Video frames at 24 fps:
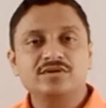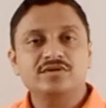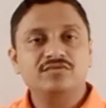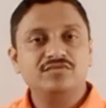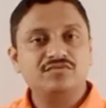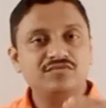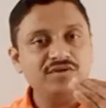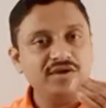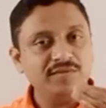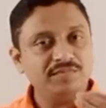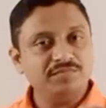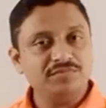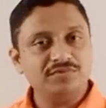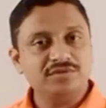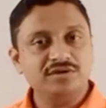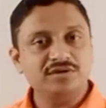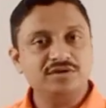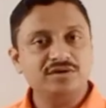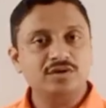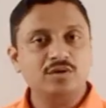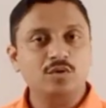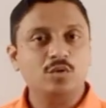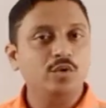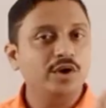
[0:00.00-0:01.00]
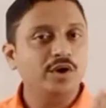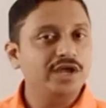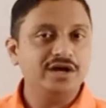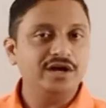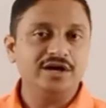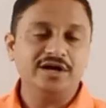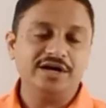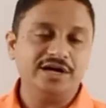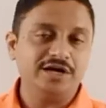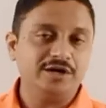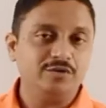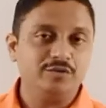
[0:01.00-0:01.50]
5th going
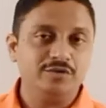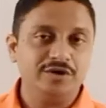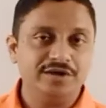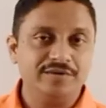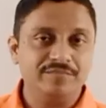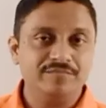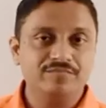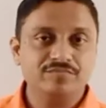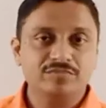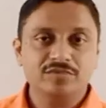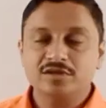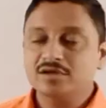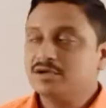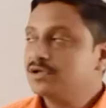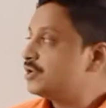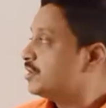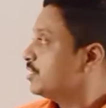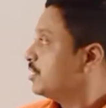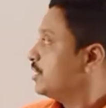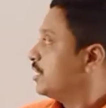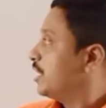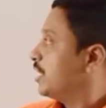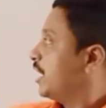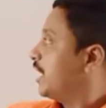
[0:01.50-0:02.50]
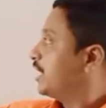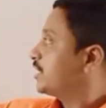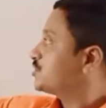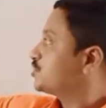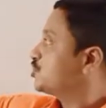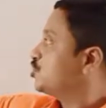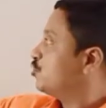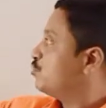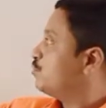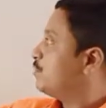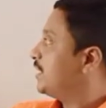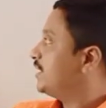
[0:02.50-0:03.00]
ahead today. X
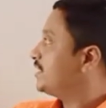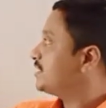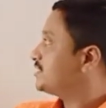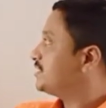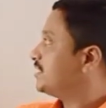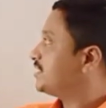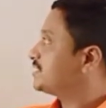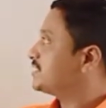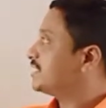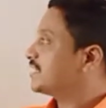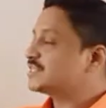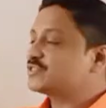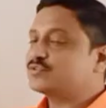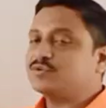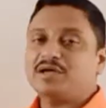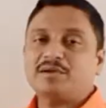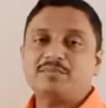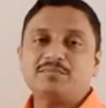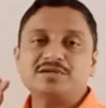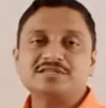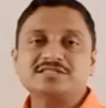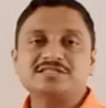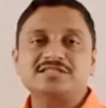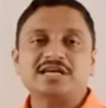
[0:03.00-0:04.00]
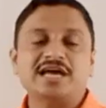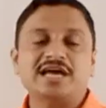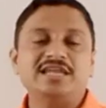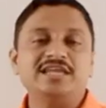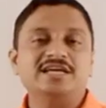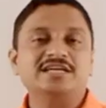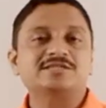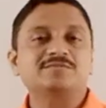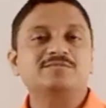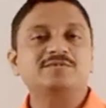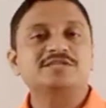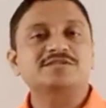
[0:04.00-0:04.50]
cube minus 6x square plus
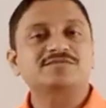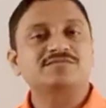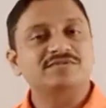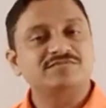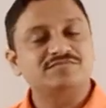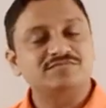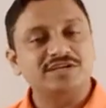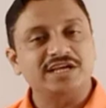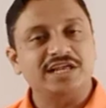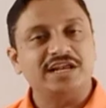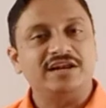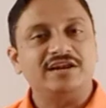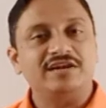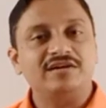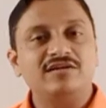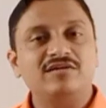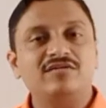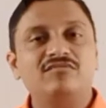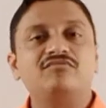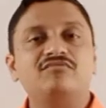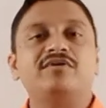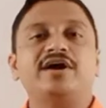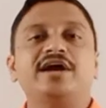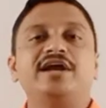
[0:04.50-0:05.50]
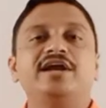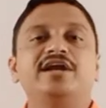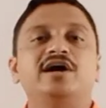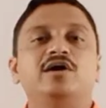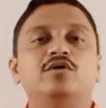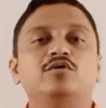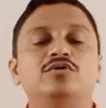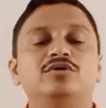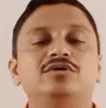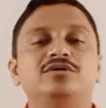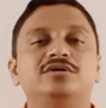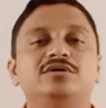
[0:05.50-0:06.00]
9x plus 15, find
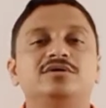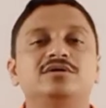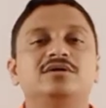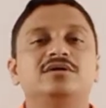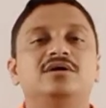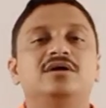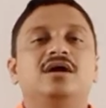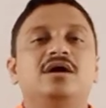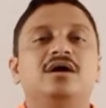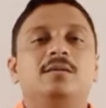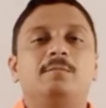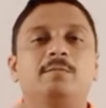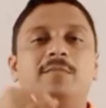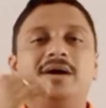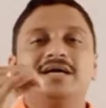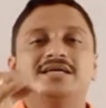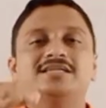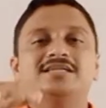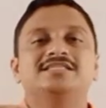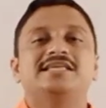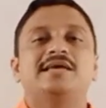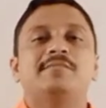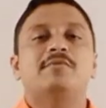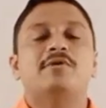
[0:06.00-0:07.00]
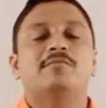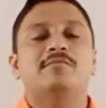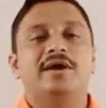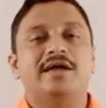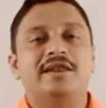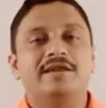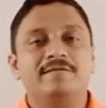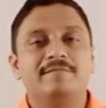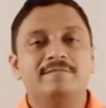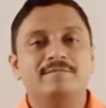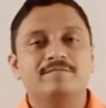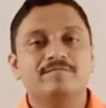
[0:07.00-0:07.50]
out maximum
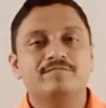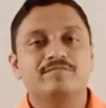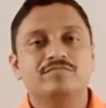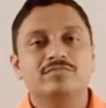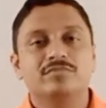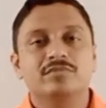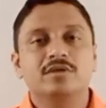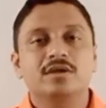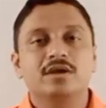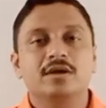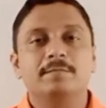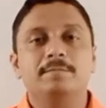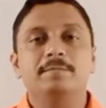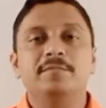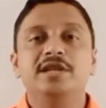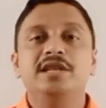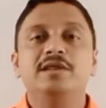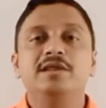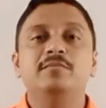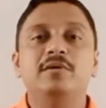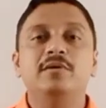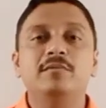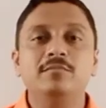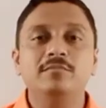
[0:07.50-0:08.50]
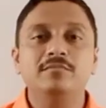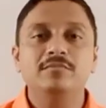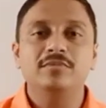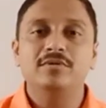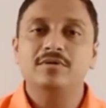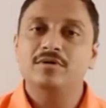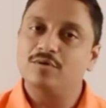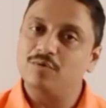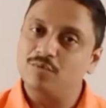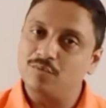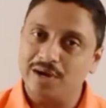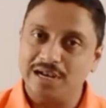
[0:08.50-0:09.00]
and minimum
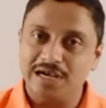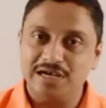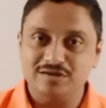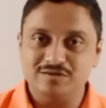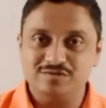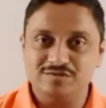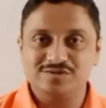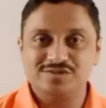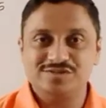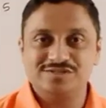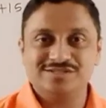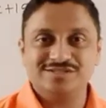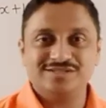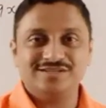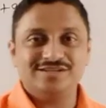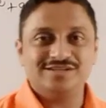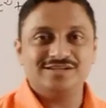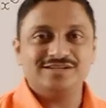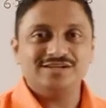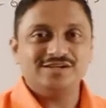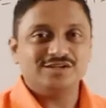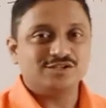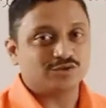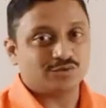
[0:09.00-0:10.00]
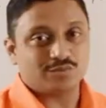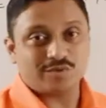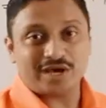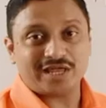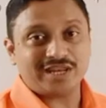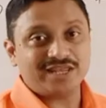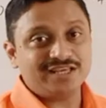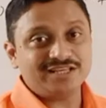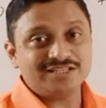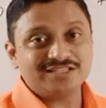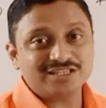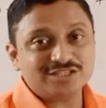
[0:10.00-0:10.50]
values. So
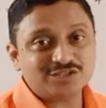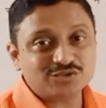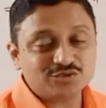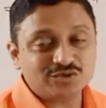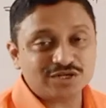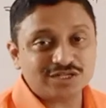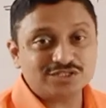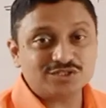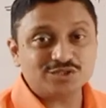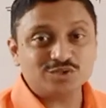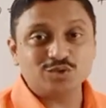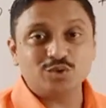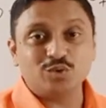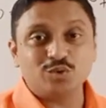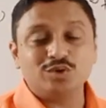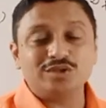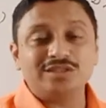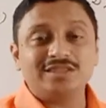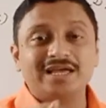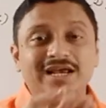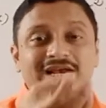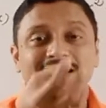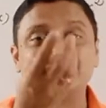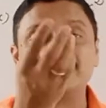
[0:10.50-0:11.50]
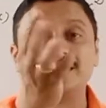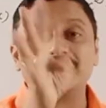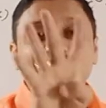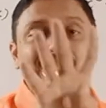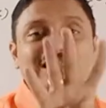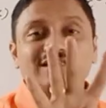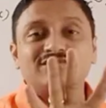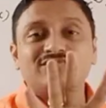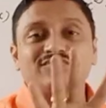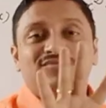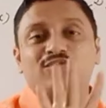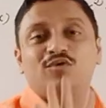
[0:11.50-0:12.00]
very easy students, you know that there
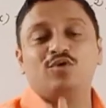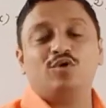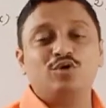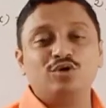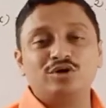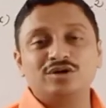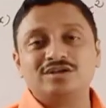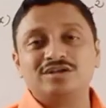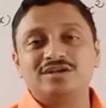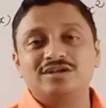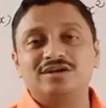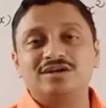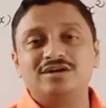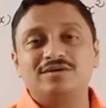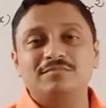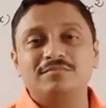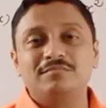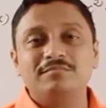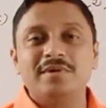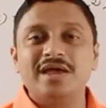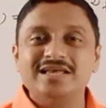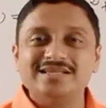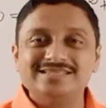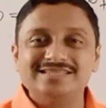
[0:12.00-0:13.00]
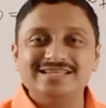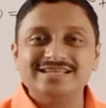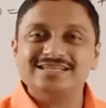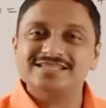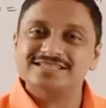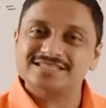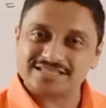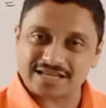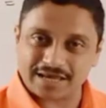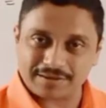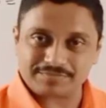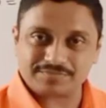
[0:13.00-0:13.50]
are the 4 basic
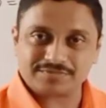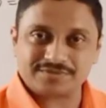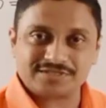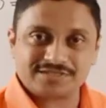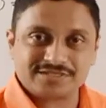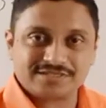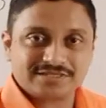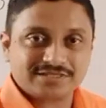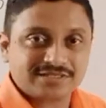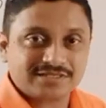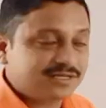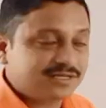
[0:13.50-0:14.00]
steps.